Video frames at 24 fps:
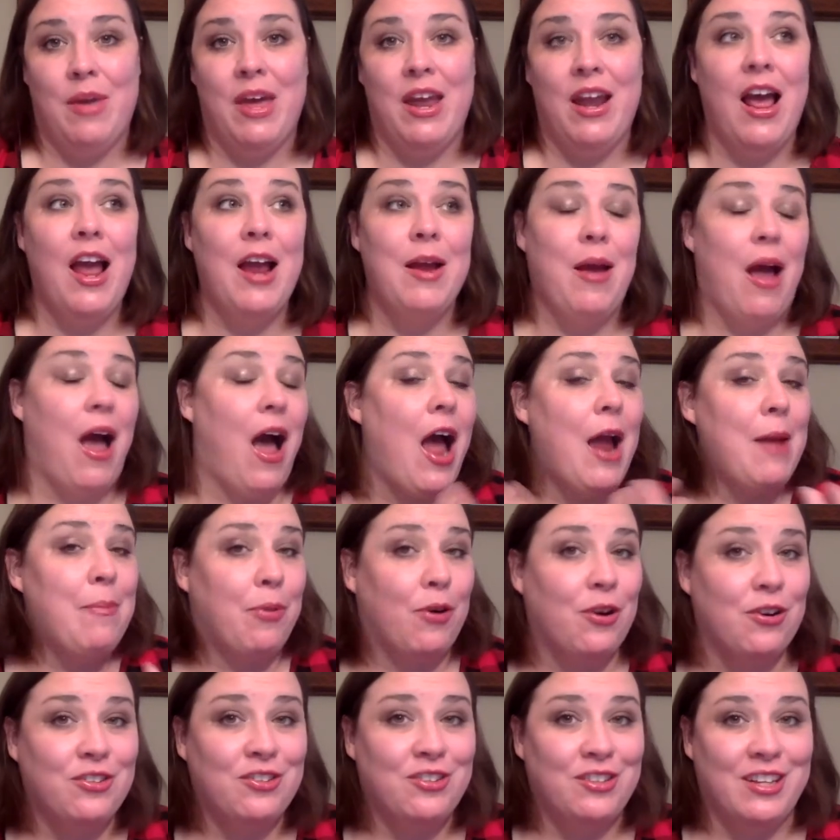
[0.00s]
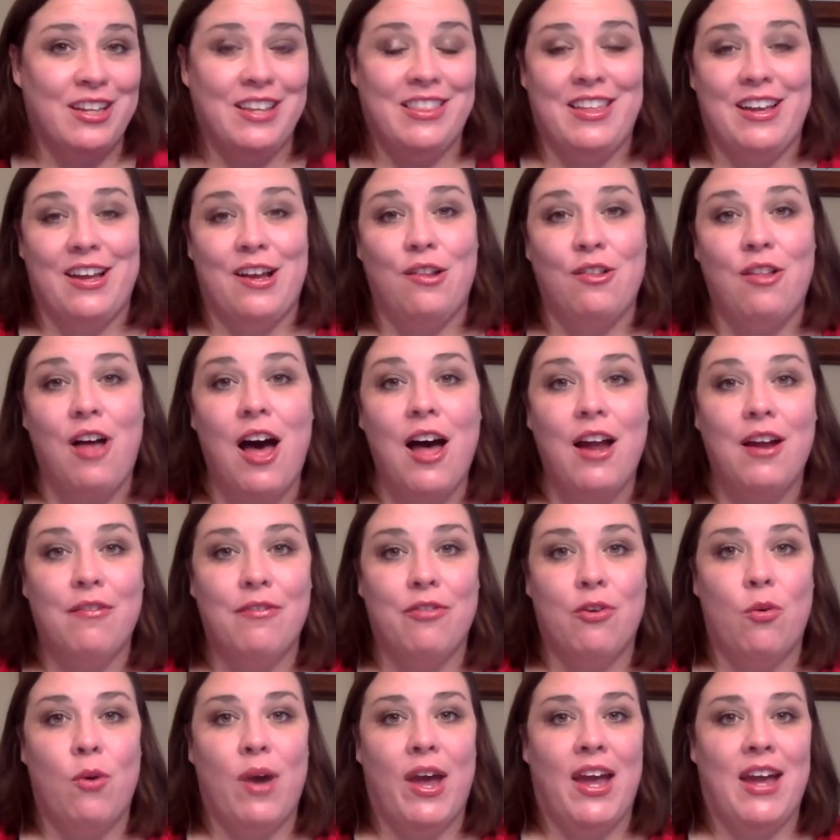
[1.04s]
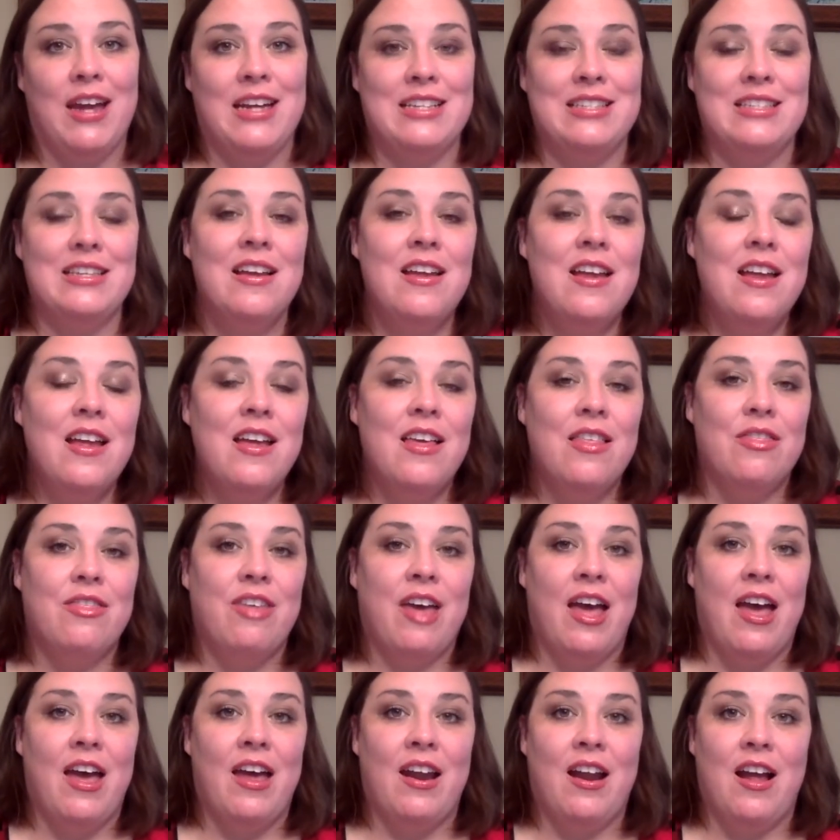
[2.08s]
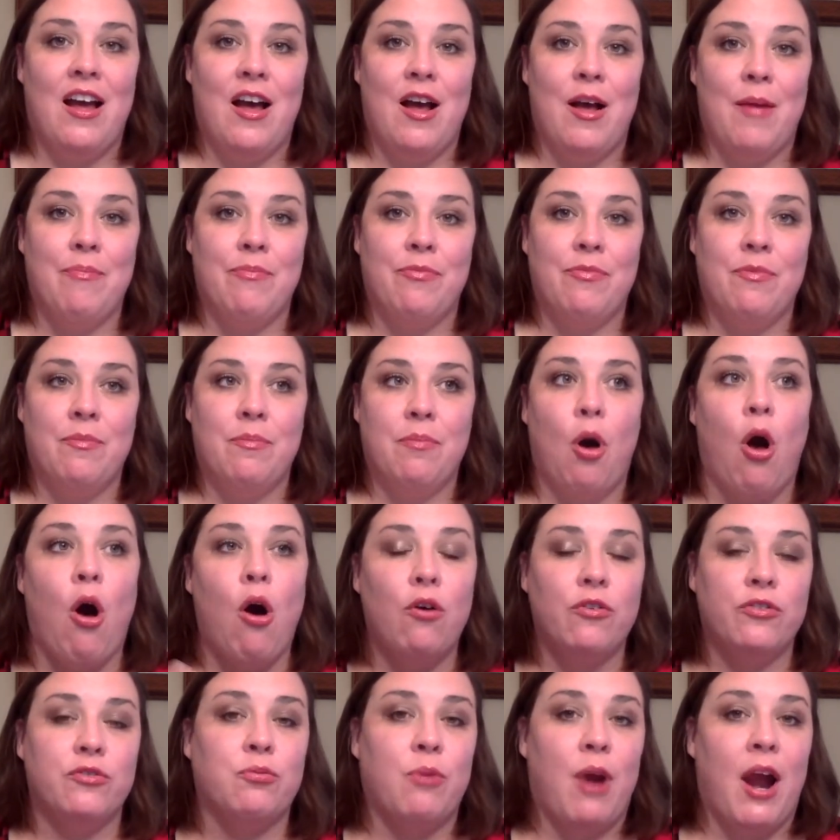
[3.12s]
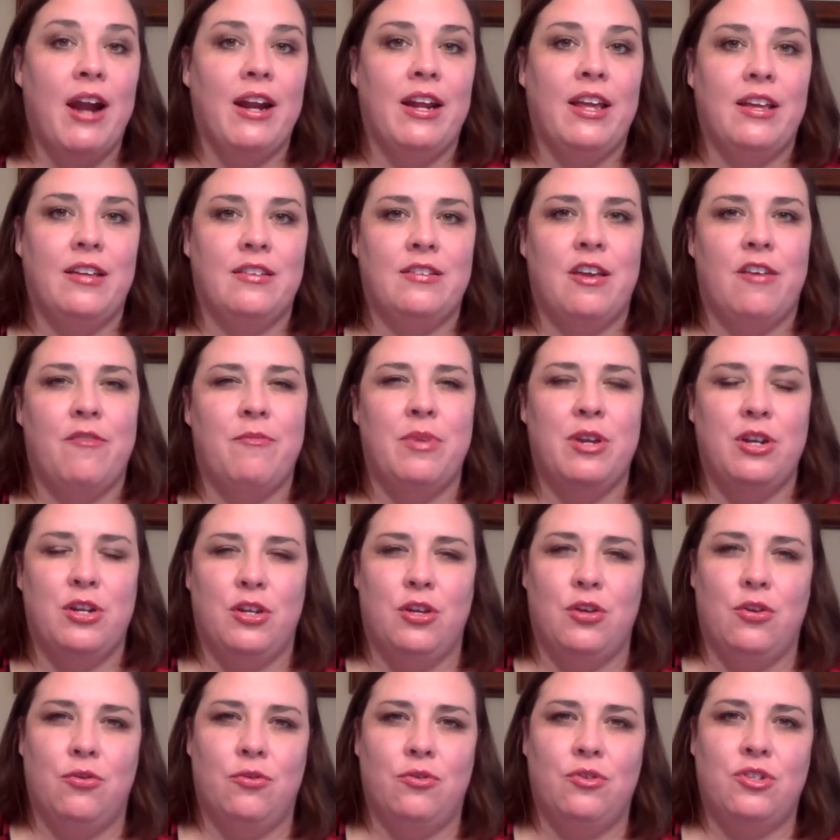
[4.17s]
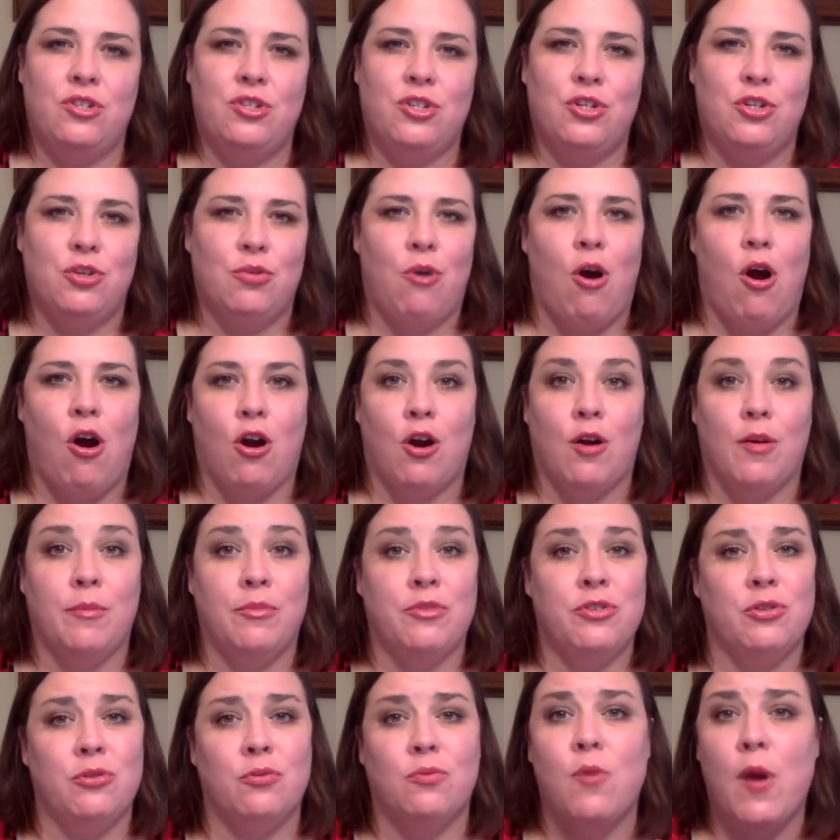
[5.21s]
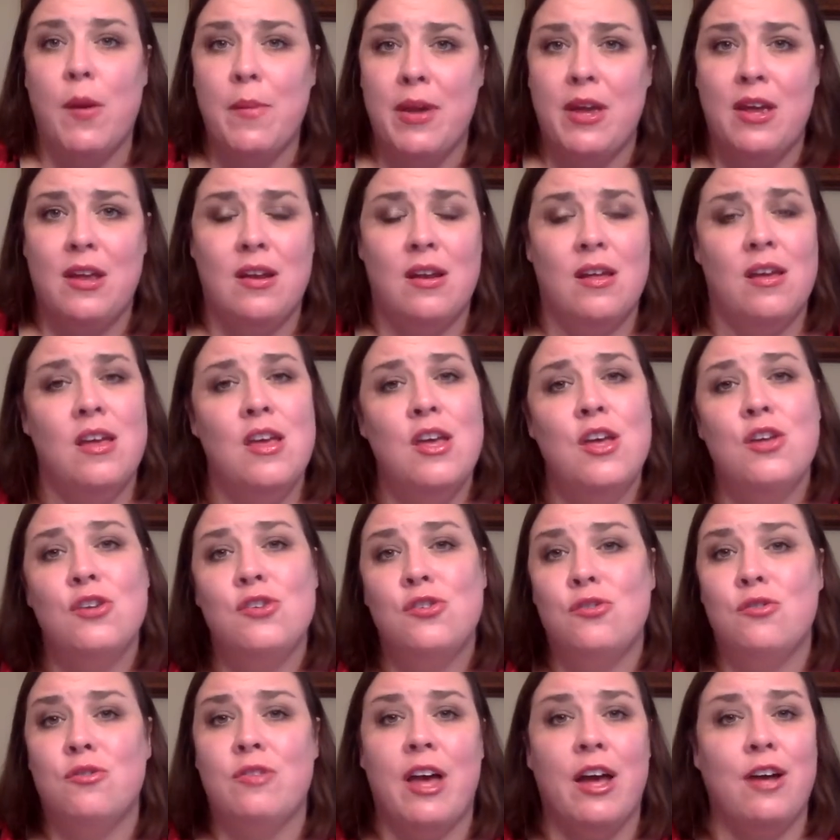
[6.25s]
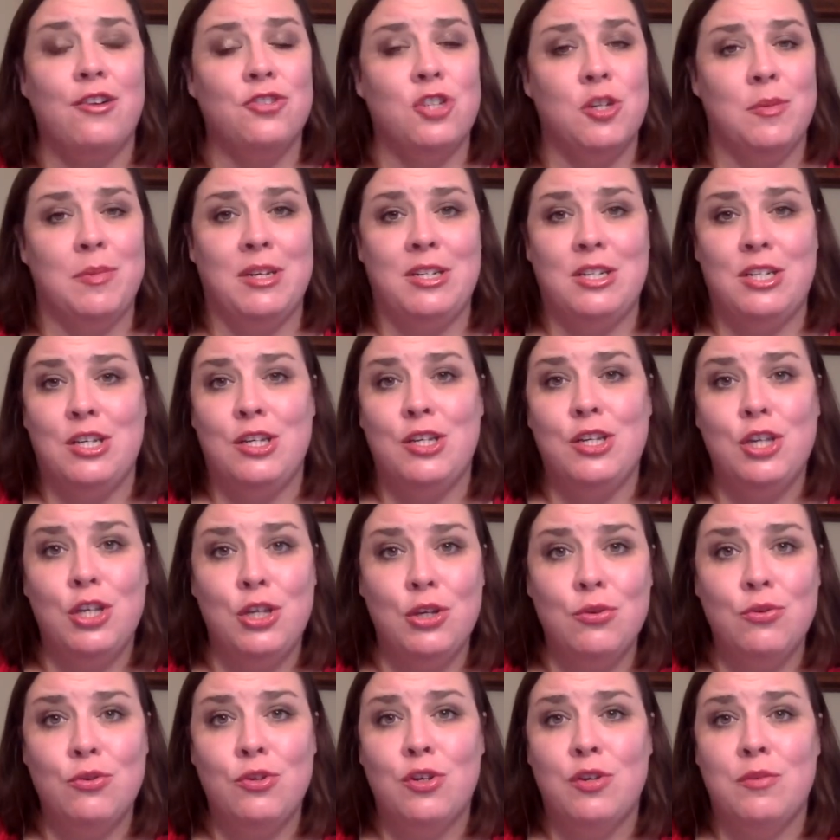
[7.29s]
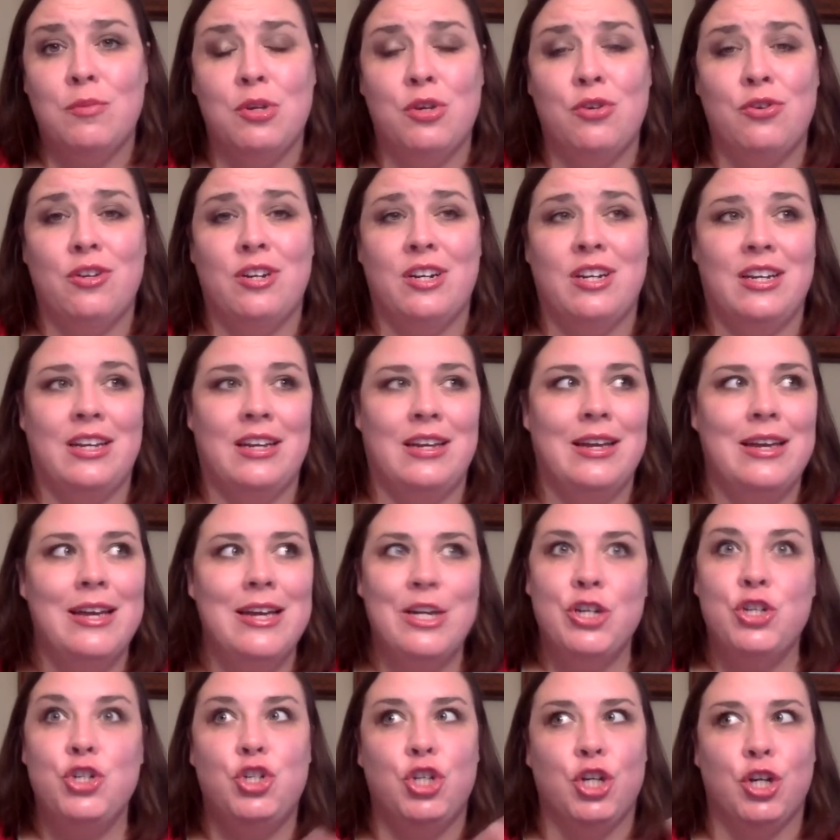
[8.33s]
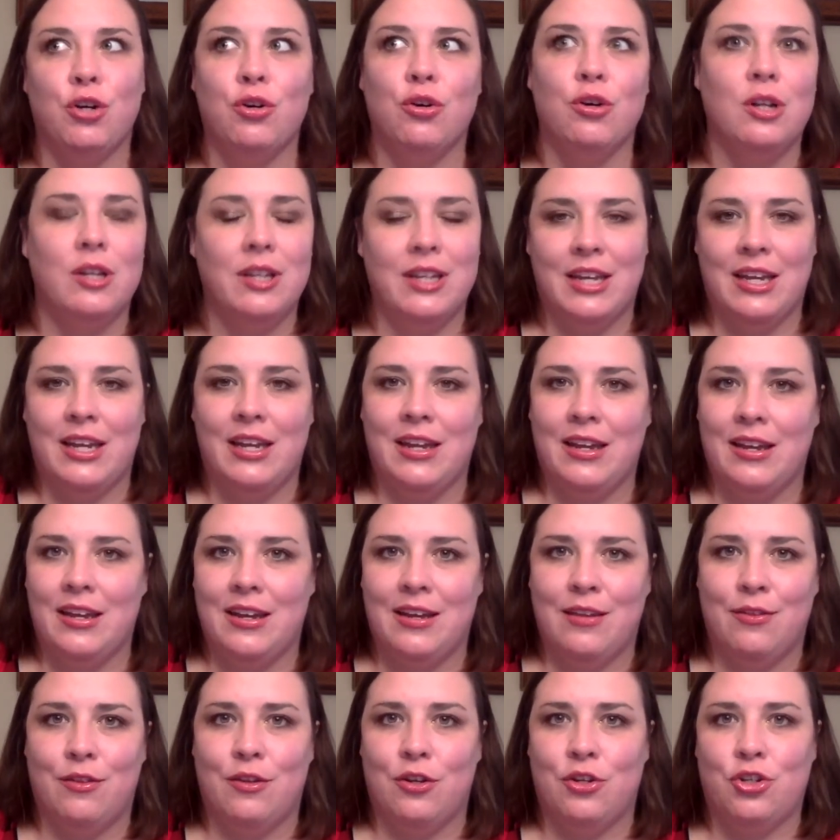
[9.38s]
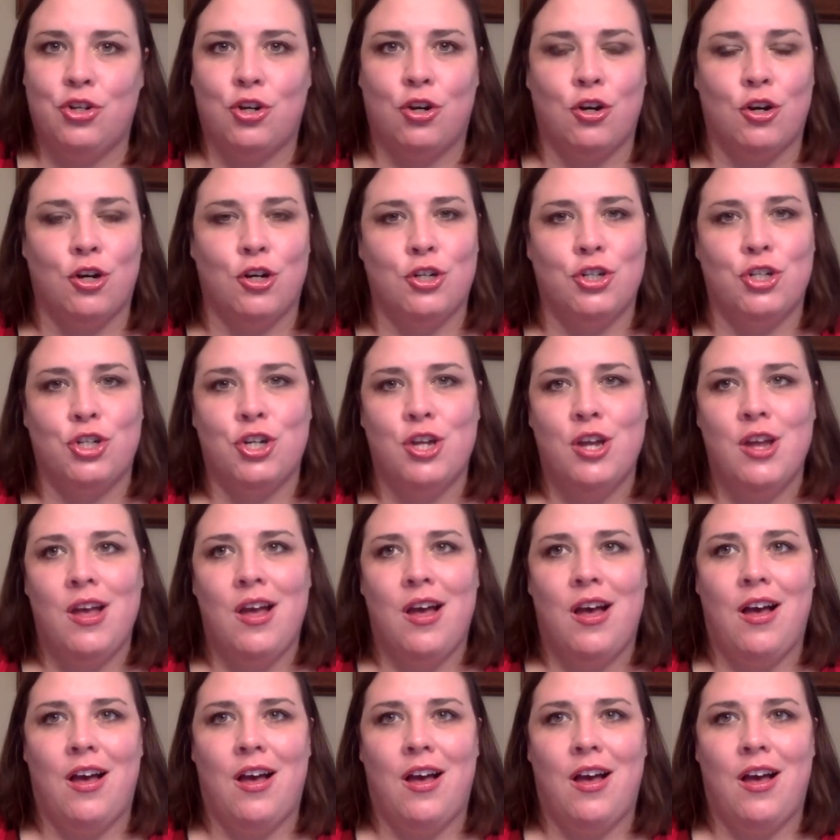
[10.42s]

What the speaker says: And I personally think a lot of the ways that Paul's writings have been used to do harm to women, to the LGBTQ community, generally in the church,